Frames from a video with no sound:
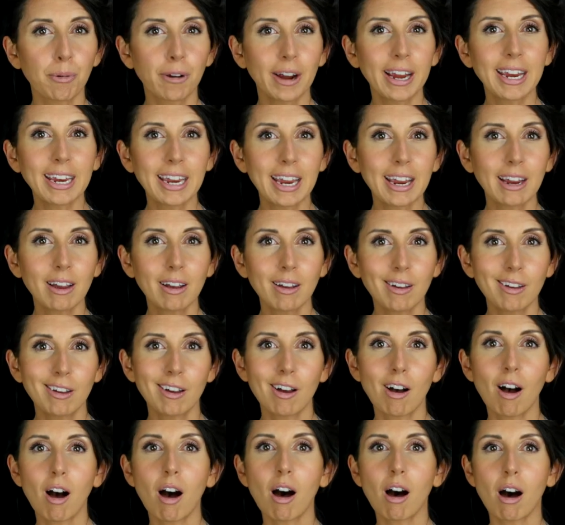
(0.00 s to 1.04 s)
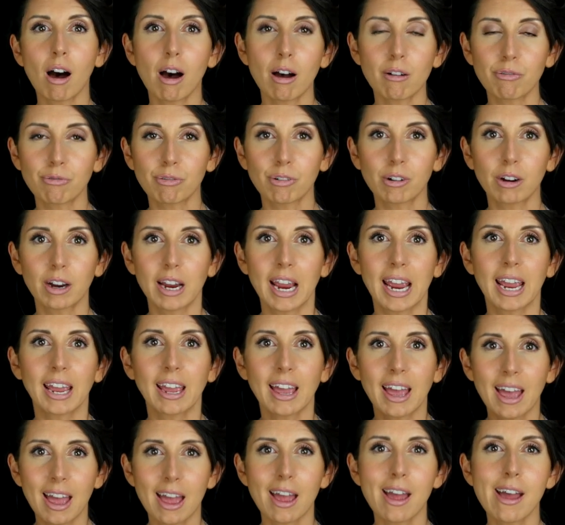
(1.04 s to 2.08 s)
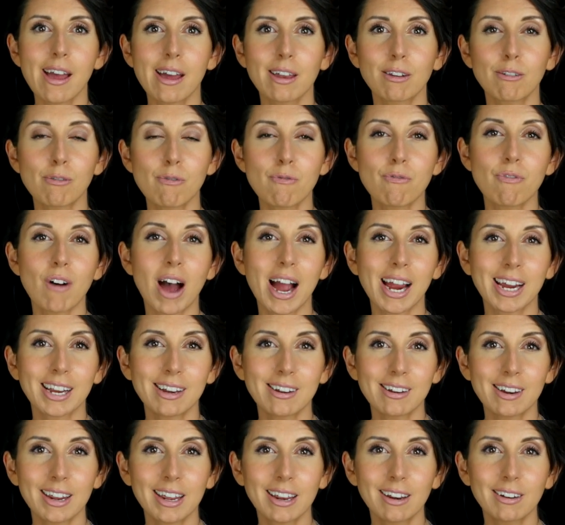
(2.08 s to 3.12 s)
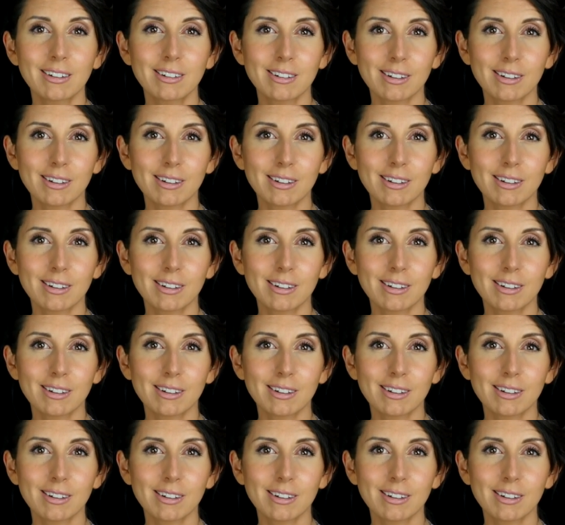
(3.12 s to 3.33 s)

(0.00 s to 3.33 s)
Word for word: Bringing, offering, and finding